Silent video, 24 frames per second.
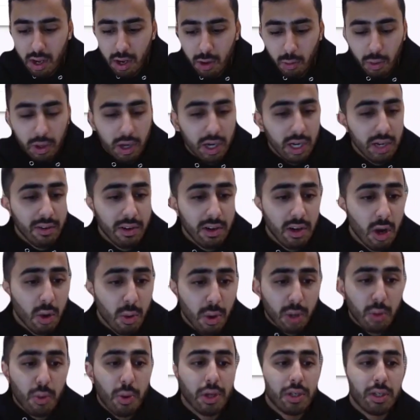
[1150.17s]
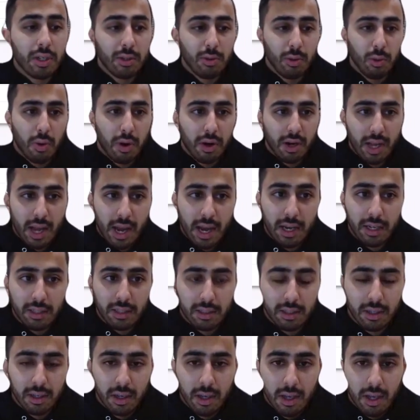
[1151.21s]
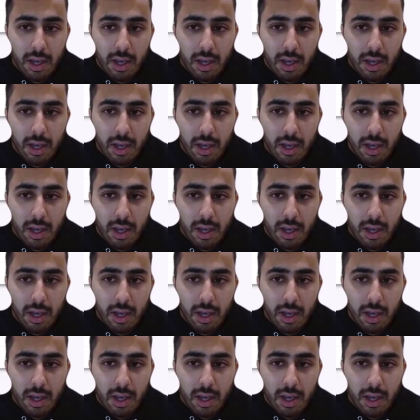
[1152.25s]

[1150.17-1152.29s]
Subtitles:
we didn't even know what questions we wanted to ask.